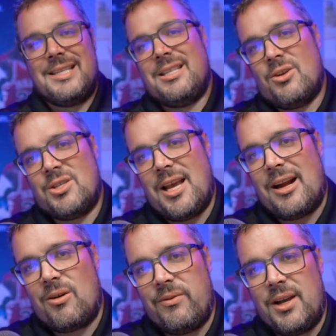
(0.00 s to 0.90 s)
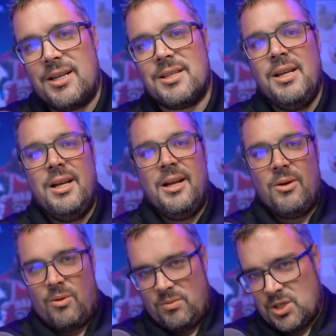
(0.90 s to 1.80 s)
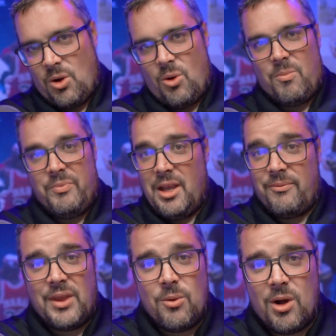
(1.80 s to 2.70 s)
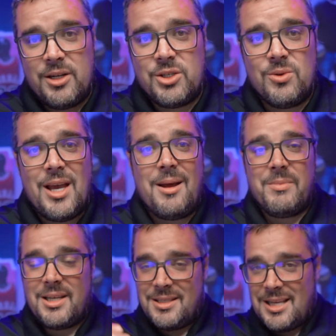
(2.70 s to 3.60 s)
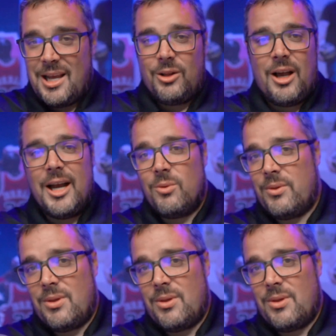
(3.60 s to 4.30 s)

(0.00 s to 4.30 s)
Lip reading: their sacrifice. So if they want to do that because they align with